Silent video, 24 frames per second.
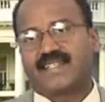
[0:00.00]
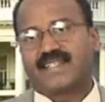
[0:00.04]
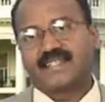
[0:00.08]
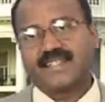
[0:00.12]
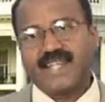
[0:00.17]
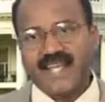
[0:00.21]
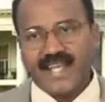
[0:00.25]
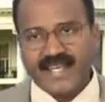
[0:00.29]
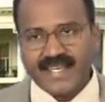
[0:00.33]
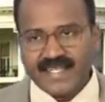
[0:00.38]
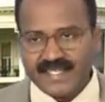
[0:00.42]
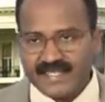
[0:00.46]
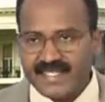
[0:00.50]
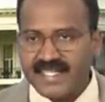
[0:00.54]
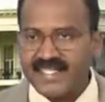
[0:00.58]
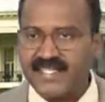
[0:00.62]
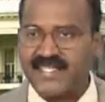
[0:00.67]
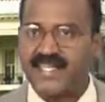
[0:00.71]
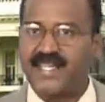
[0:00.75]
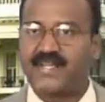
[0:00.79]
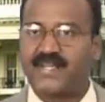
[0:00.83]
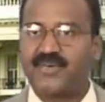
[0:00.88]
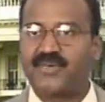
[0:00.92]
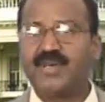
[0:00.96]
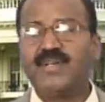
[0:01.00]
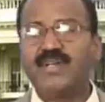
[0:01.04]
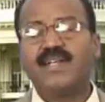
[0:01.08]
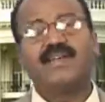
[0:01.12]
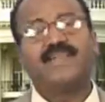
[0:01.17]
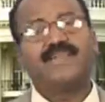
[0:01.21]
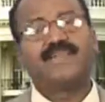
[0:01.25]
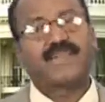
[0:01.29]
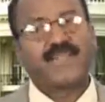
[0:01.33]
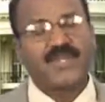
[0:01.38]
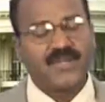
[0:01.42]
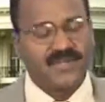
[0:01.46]
Then in the schedule
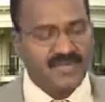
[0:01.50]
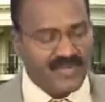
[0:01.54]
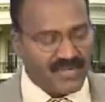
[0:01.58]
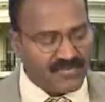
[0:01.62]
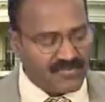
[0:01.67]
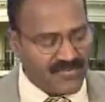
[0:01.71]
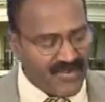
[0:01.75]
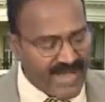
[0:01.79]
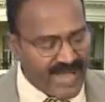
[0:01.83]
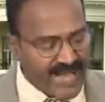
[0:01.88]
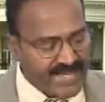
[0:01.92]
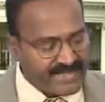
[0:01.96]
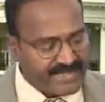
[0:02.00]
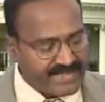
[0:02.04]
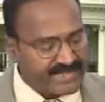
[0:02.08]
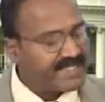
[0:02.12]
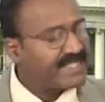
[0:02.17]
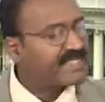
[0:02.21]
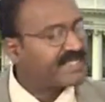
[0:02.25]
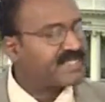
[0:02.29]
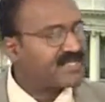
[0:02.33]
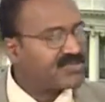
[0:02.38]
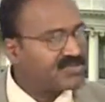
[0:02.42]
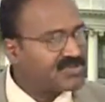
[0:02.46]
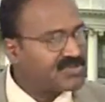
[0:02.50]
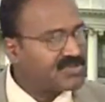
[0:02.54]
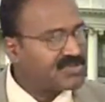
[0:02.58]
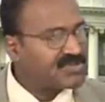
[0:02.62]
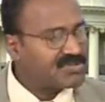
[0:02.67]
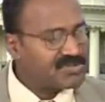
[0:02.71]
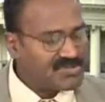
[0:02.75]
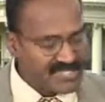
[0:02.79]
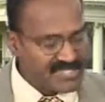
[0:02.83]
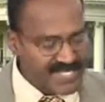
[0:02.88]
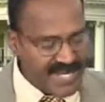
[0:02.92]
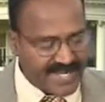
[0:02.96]
you will find
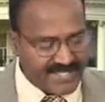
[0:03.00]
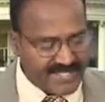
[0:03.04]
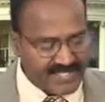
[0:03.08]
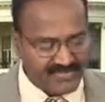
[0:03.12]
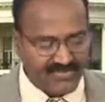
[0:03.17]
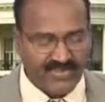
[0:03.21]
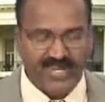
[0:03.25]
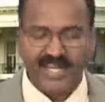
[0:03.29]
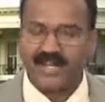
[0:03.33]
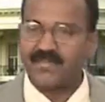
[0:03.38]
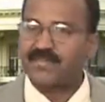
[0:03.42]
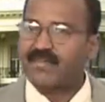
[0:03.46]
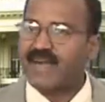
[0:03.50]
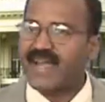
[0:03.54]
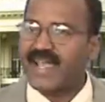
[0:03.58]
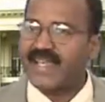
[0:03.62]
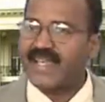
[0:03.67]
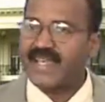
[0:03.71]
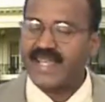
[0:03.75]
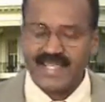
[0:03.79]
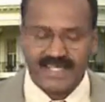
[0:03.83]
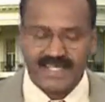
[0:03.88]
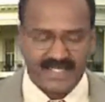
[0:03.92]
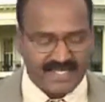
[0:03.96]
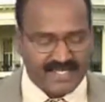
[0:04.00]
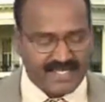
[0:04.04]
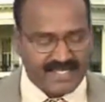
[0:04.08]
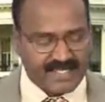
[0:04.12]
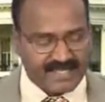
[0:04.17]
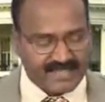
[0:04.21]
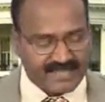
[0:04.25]
622 stands for mining,